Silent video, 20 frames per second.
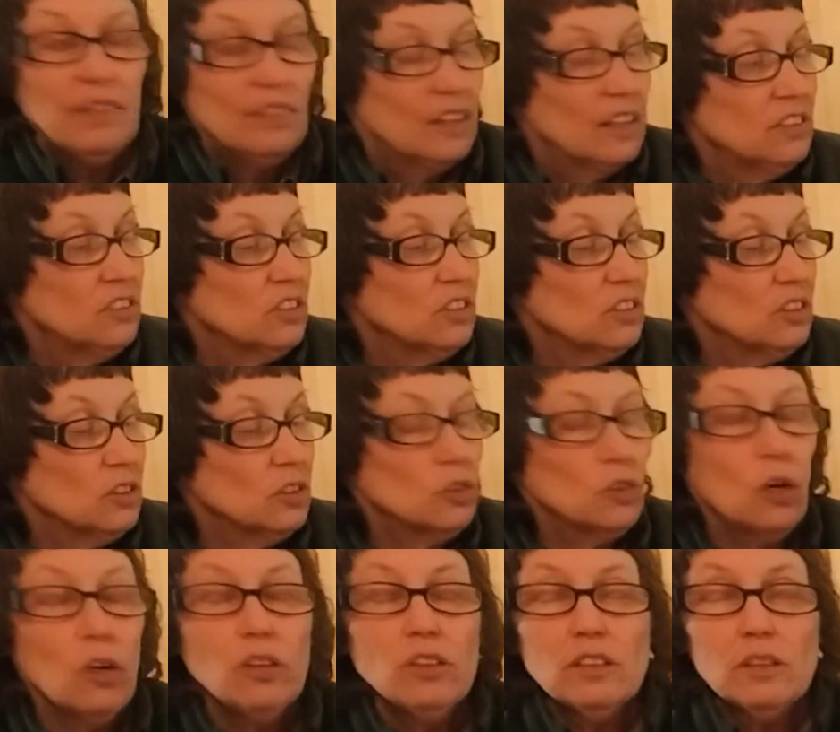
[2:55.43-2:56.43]
This is a
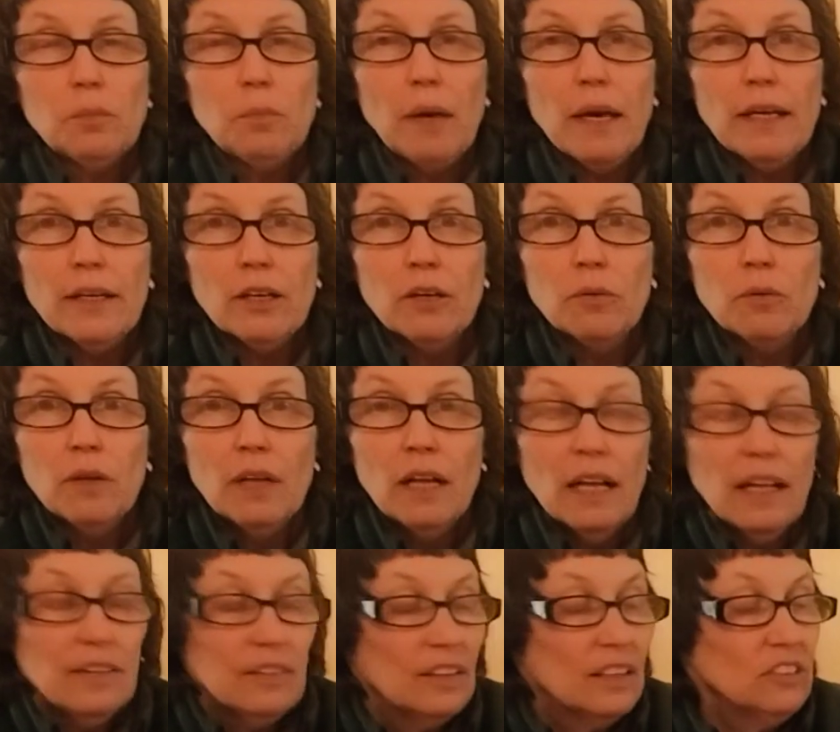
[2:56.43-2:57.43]
sauce tomato.
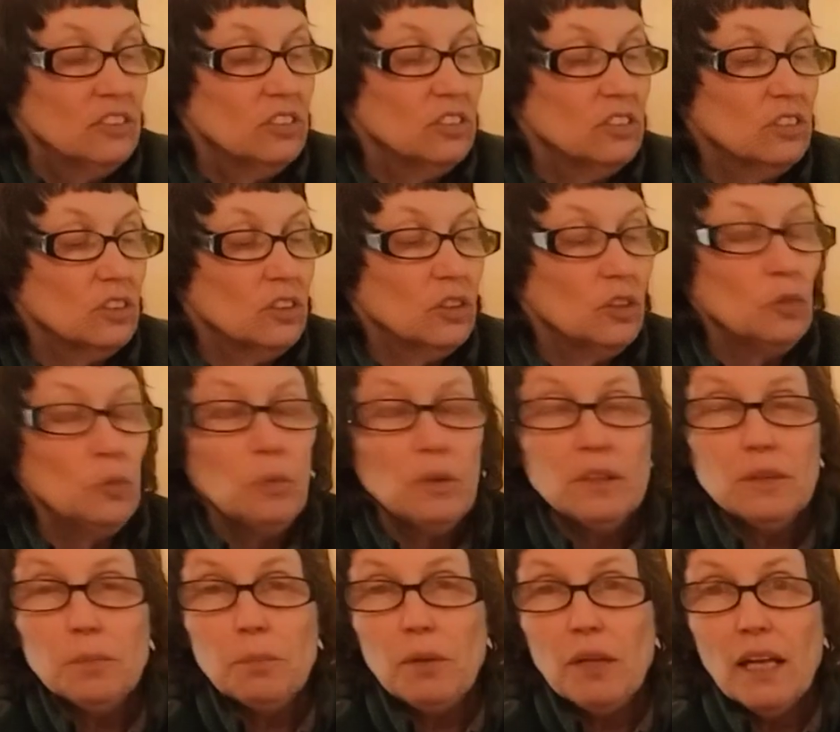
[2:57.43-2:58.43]
This is a good
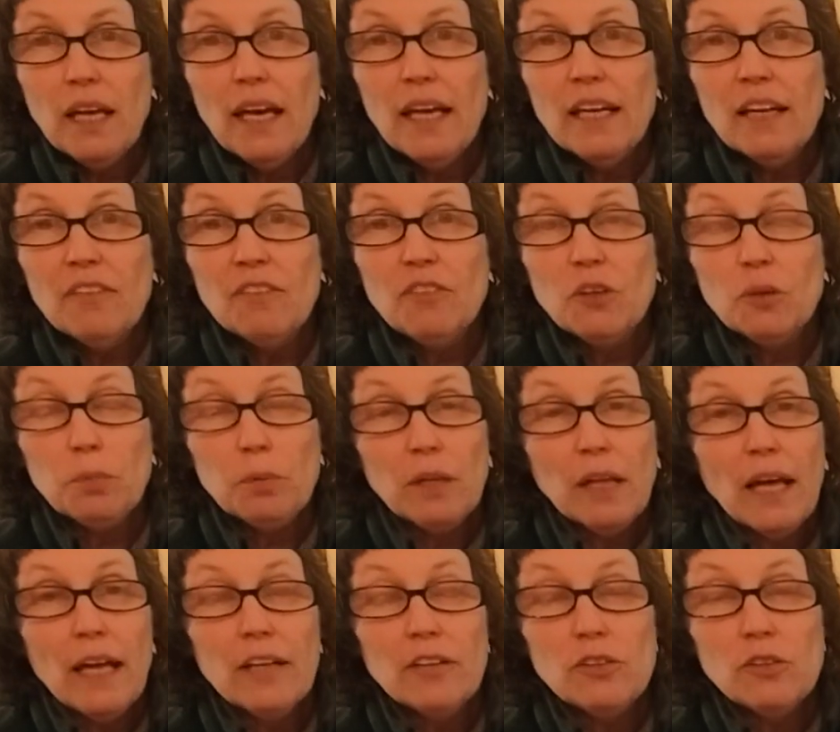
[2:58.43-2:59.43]
one to plant if you're
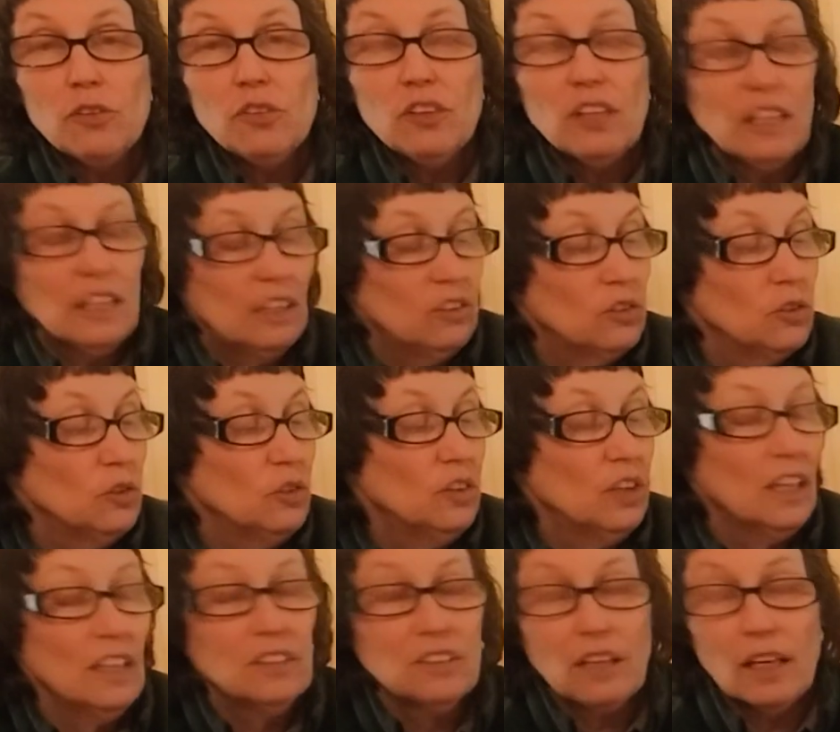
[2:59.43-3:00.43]
planning to do
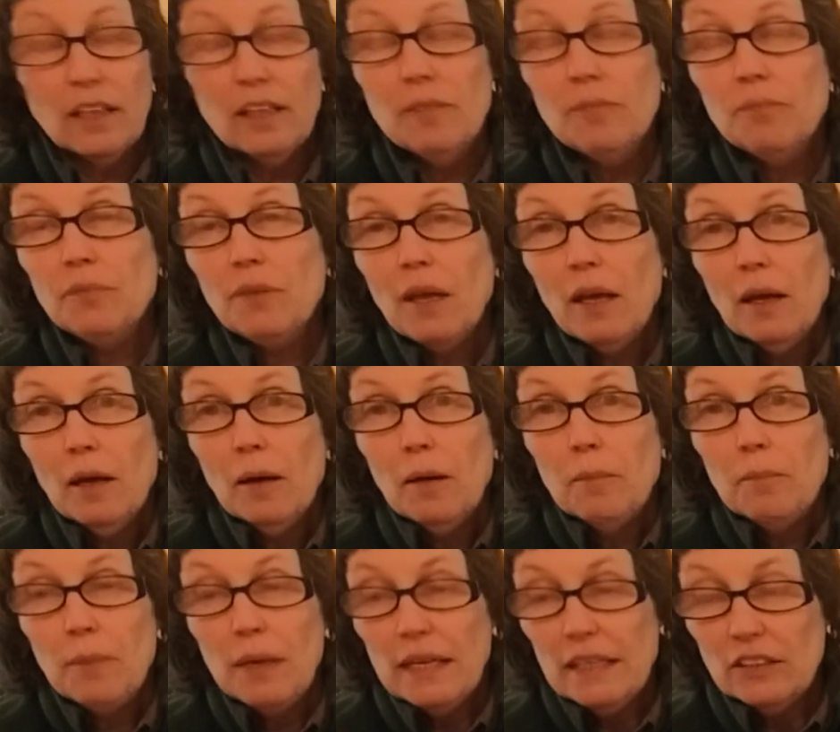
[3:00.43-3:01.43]
things like
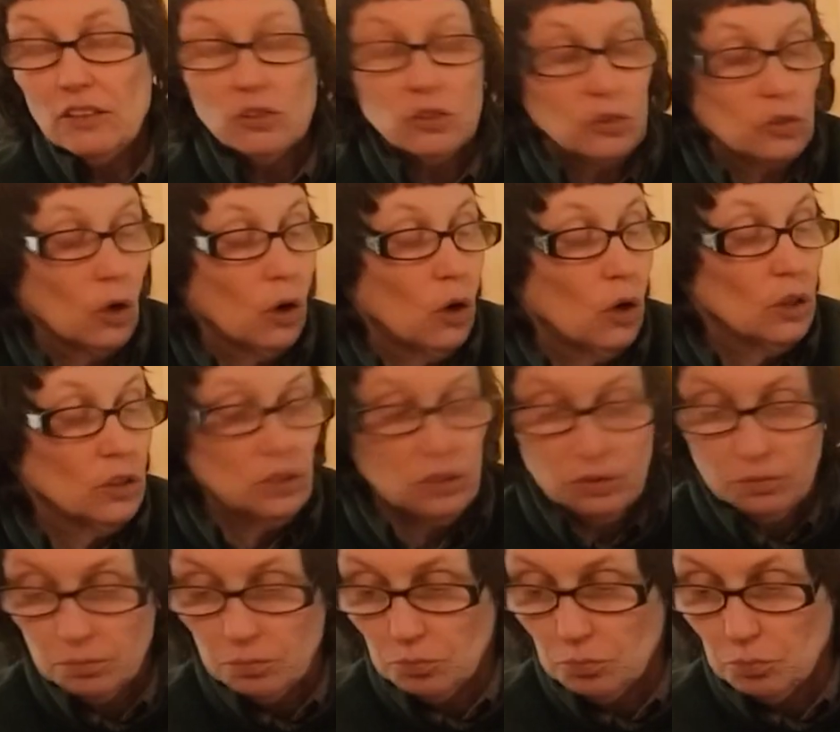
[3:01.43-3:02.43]
making
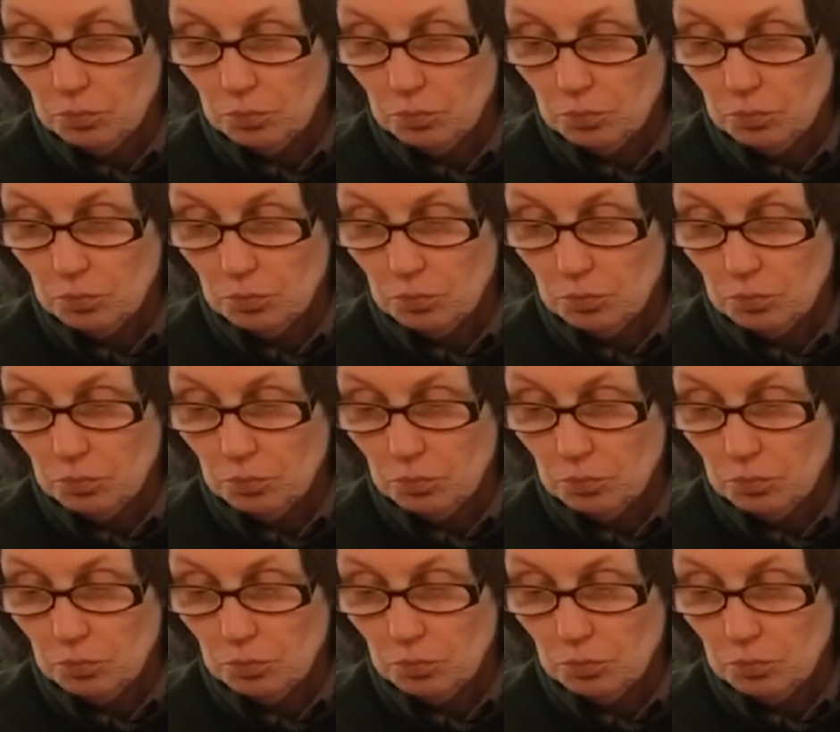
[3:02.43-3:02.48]
sauce,